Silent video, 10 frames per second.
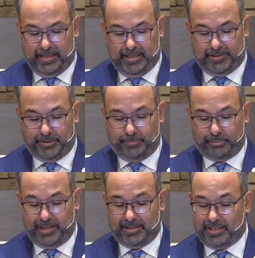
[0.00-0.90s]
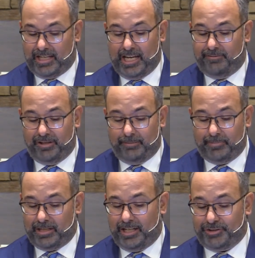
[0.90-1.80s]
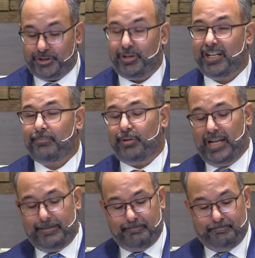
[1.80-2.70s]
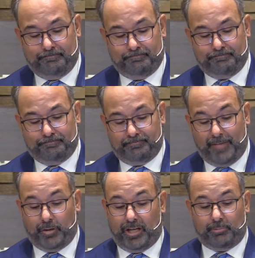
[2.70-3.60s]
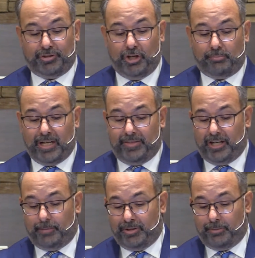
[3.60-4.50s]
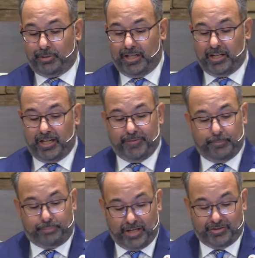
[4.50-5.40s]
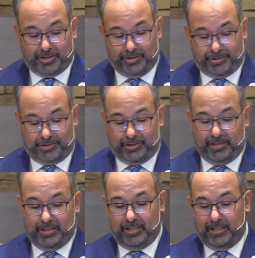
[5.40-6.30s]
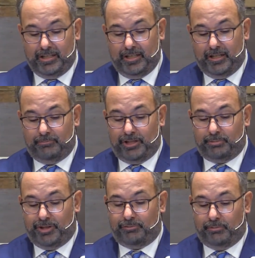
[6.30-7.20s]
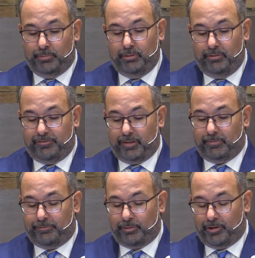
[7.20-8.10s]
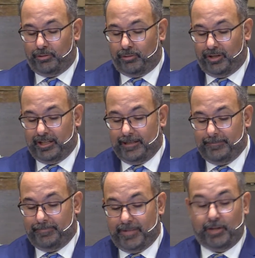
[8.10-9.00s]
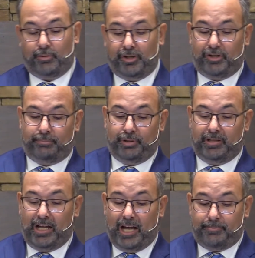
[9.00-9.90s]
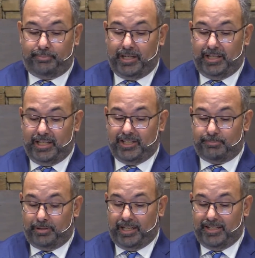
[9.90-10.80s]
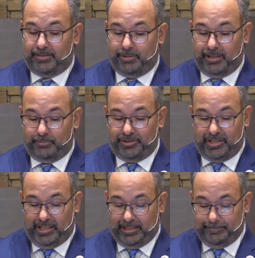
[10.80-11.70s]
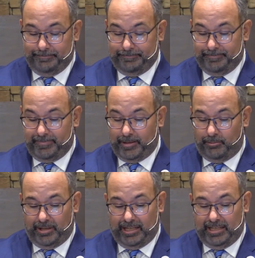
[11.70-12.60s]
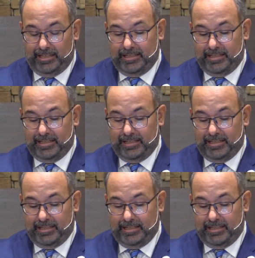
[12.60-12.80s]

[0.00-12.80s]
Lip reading: So the priest gave him consecrated bread, for there was no bread there but the bread of the presence, which was removed from before the Lord, in order to put hot bread in its place when it was taken away.